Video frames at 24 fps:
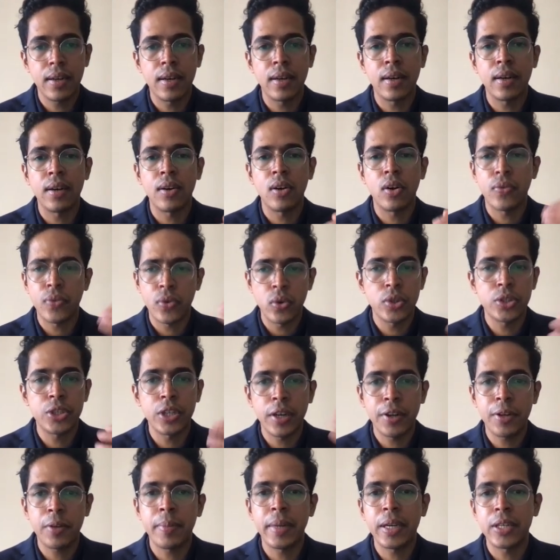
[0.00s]
Of course, you
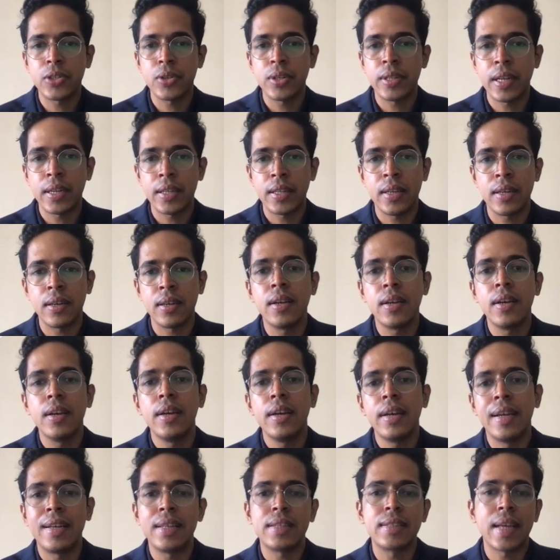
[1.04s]
have to make sure that
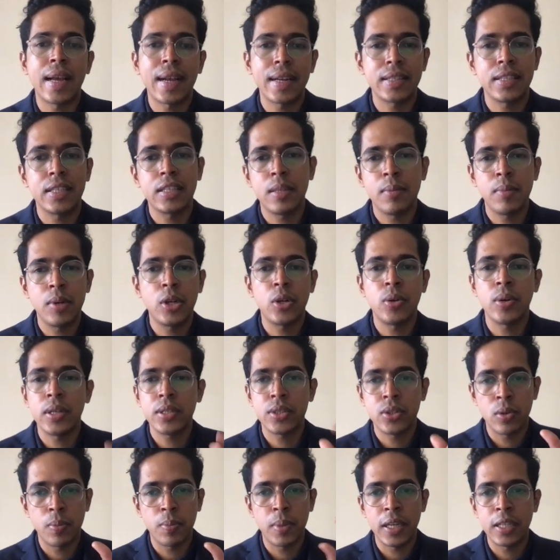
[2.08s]
it is accessible to
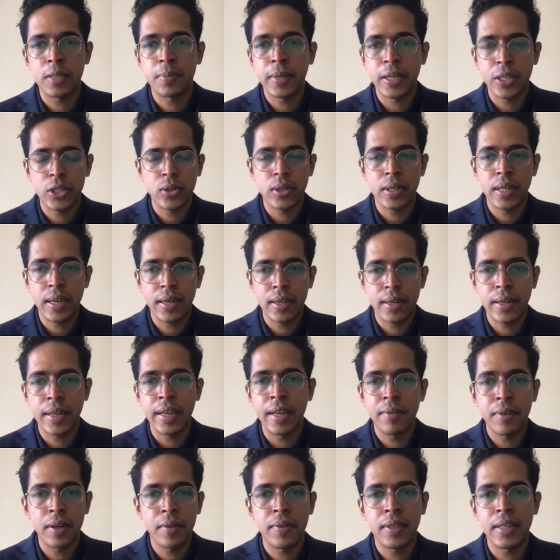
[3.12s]
us. So please make sure that
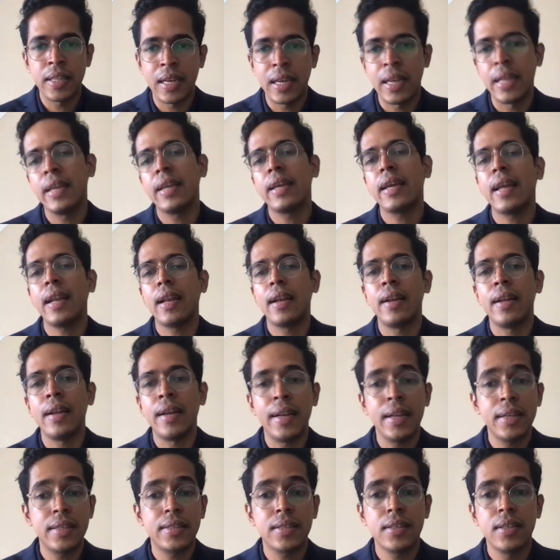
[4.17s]
anyone with the link can
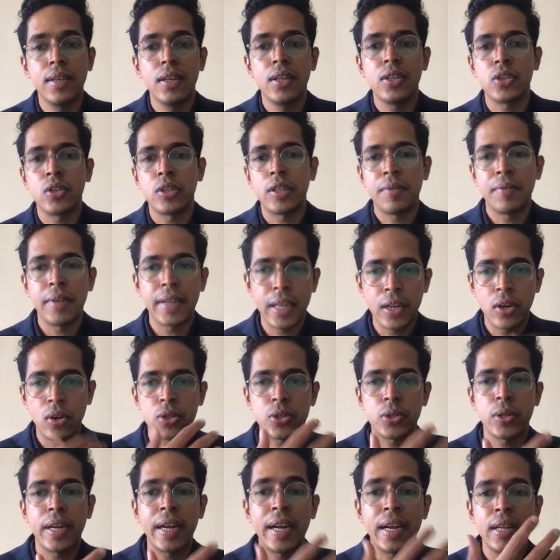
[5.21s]
edit, so that we can
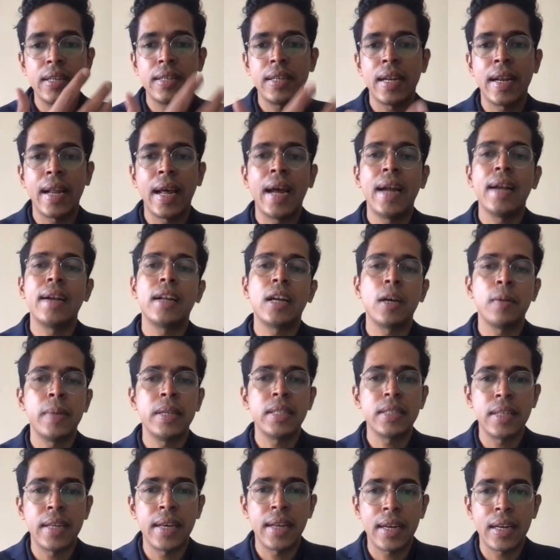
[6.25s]
also edit and add
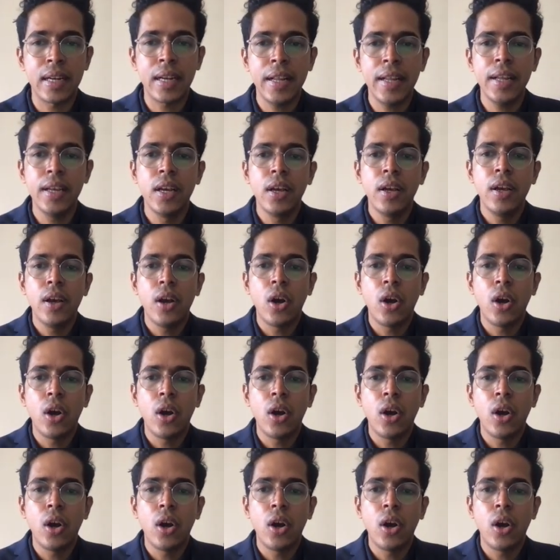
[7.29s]
comments directly.